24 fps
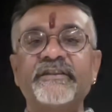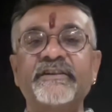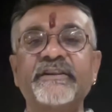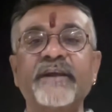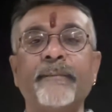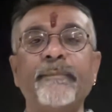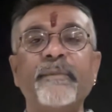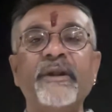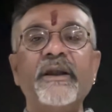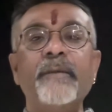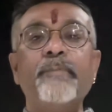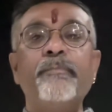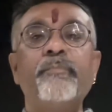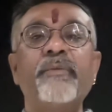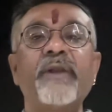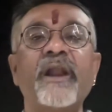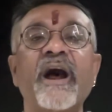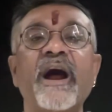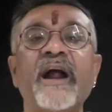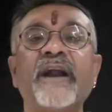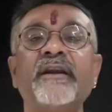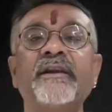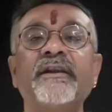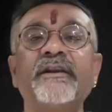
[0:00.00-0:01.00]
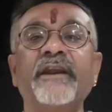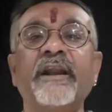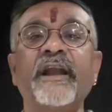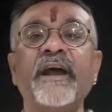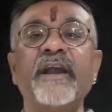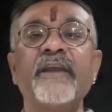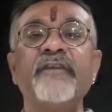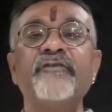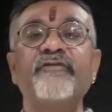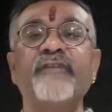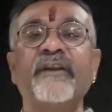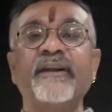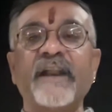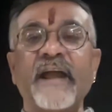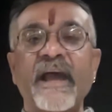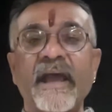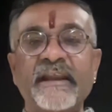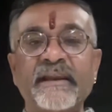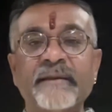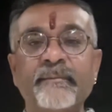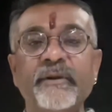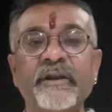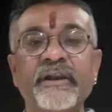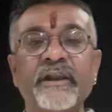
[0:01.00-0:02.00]
Tamil plant life and
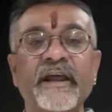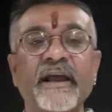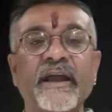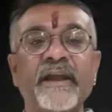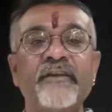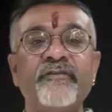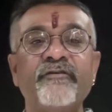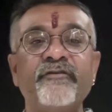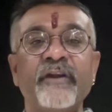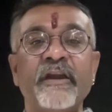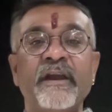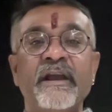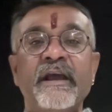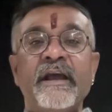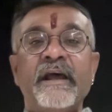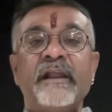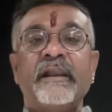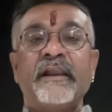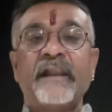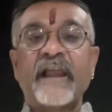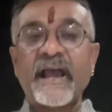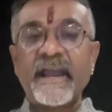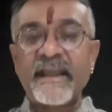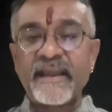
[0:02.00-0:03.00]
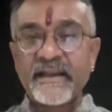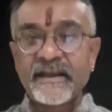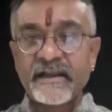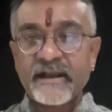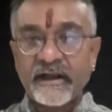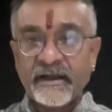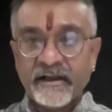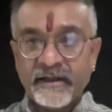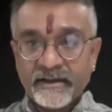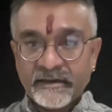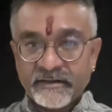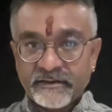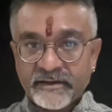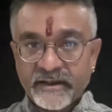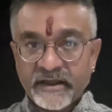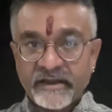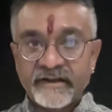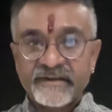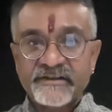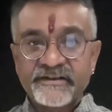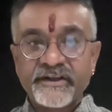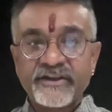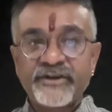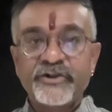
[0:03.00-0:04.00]
animal life like there
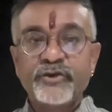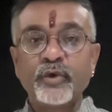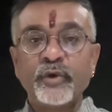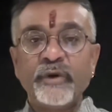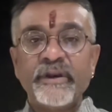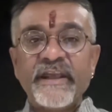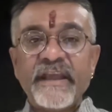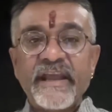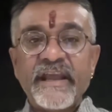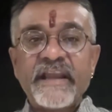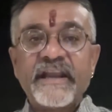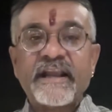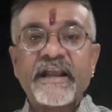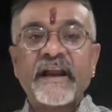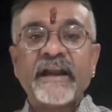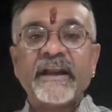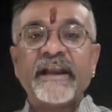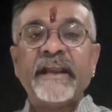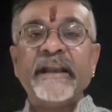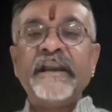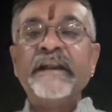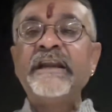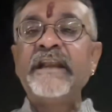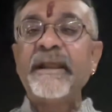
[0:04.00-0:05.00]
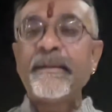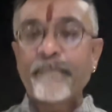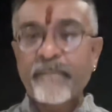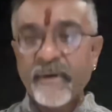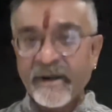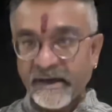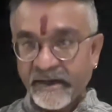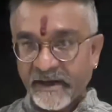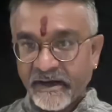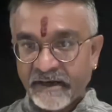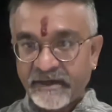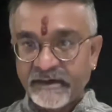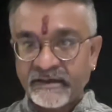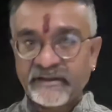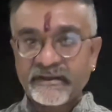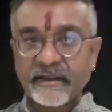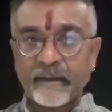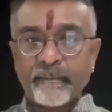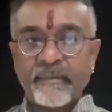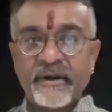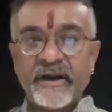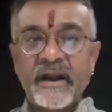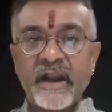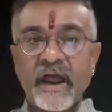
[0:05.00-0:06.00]
is a unique and independent
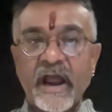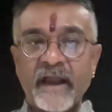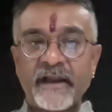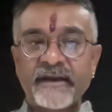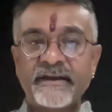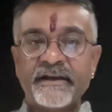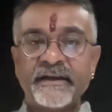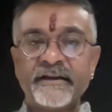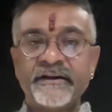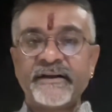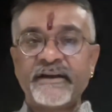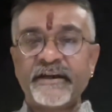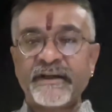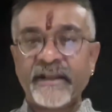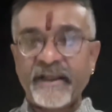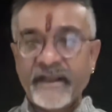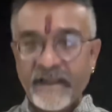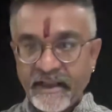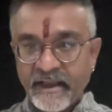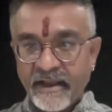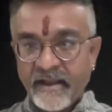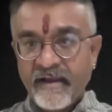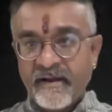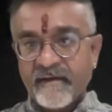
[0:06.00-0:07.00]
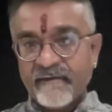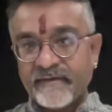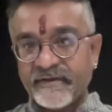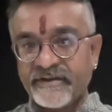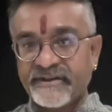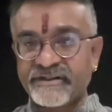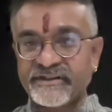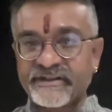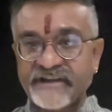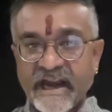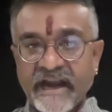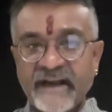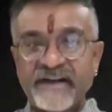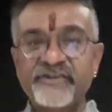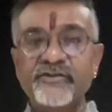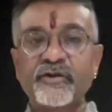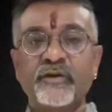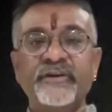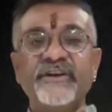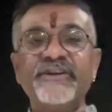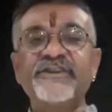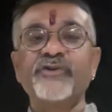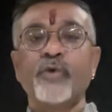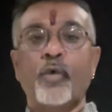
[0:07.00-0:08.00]
Tamil identity which stands
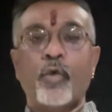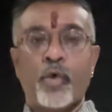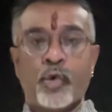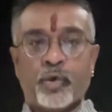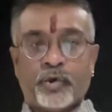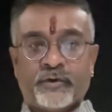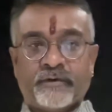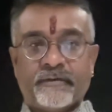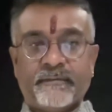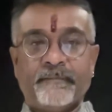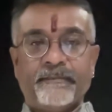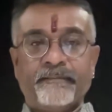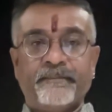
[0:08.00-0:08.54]
on its own?